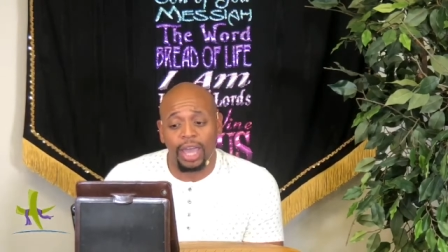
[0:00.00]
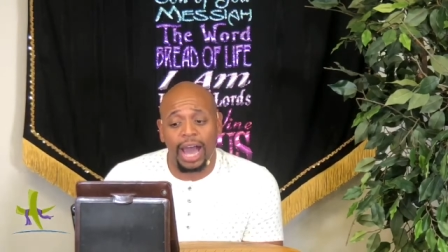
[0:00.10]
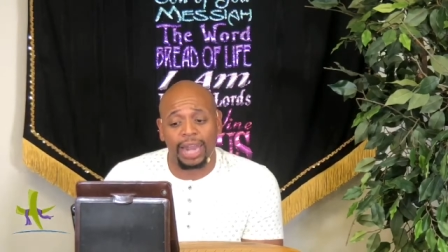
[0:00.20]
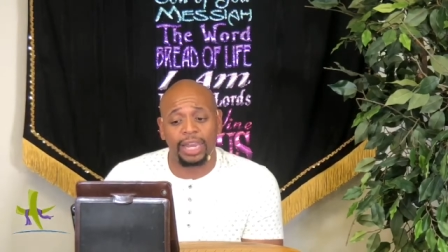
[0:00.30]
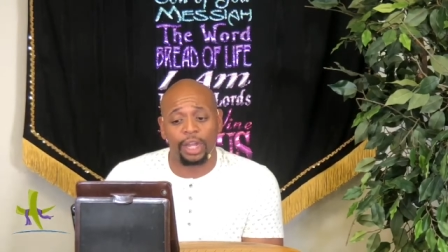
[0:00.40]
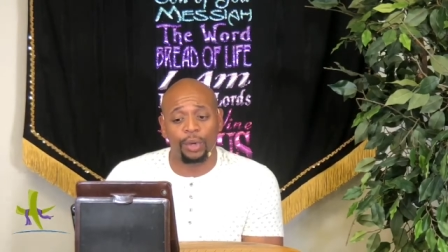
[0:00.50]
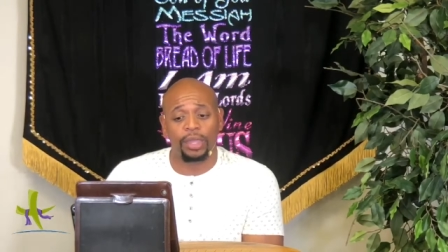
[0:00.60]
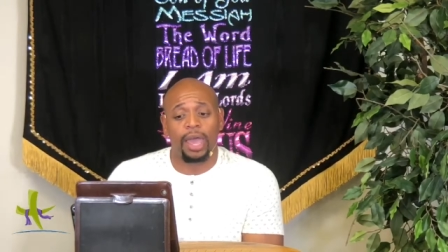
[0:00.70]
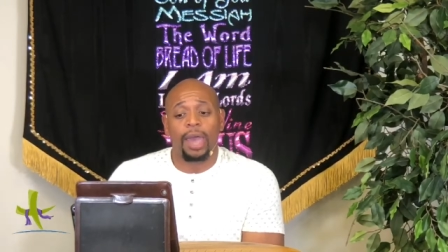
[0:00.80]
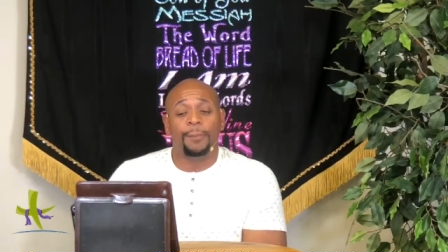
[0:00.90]

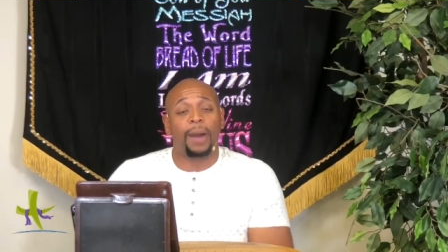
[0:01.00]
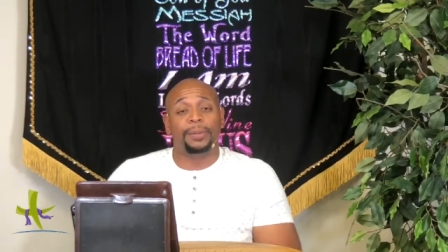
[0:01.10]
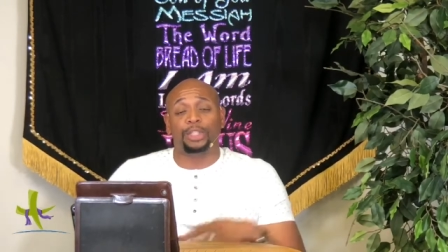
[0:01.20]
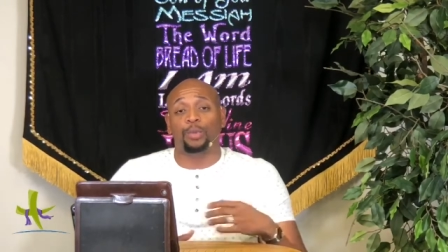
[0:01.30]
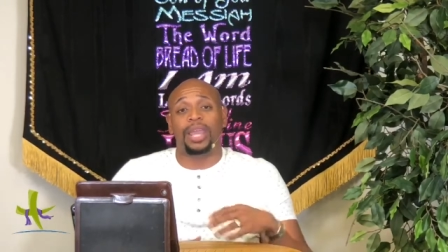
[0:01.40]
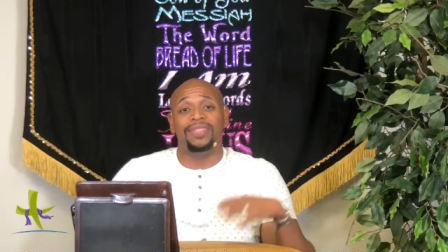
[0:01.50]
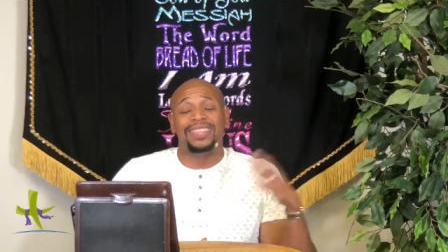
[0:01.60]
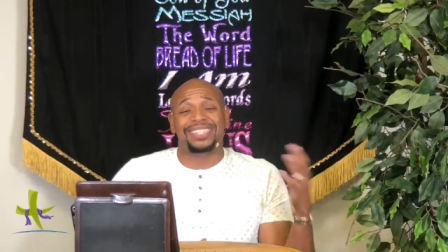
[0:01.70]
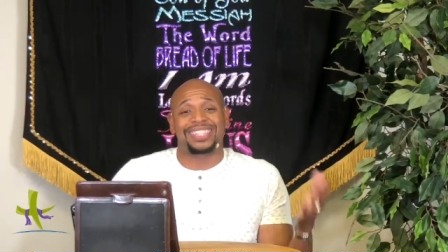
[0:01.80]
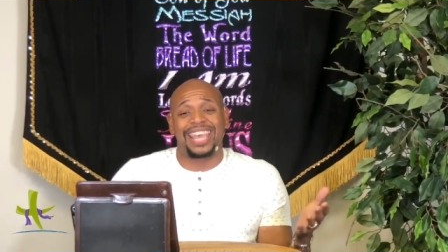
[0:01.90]
Hallelujah. But between
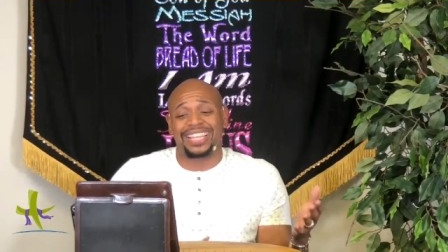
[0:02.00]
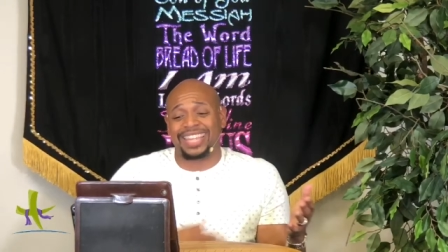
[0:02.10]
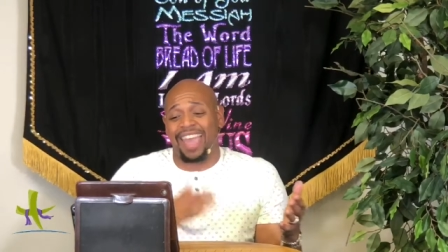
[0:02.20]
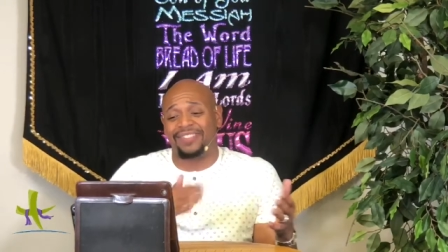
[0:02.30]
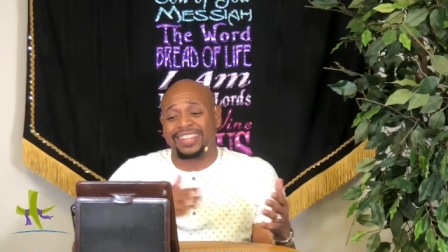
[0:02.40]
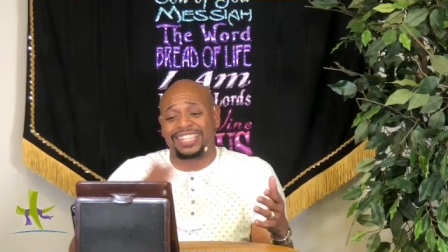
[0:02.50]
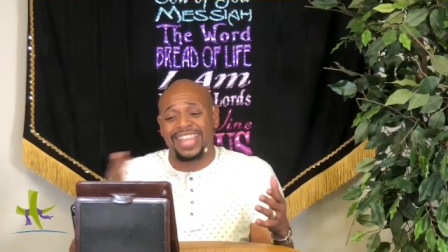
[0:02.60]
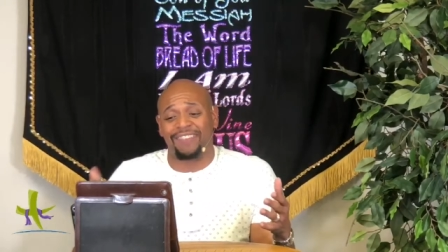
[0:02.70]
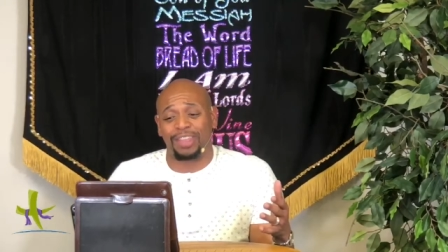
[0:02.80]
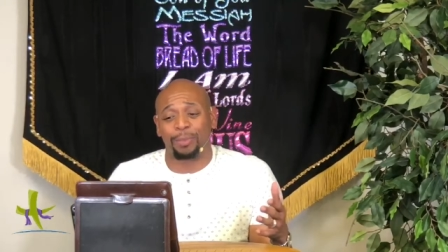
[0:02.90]
the sixth and the
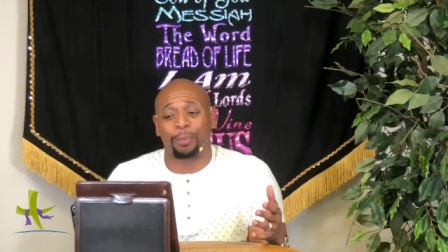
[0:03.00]
seventh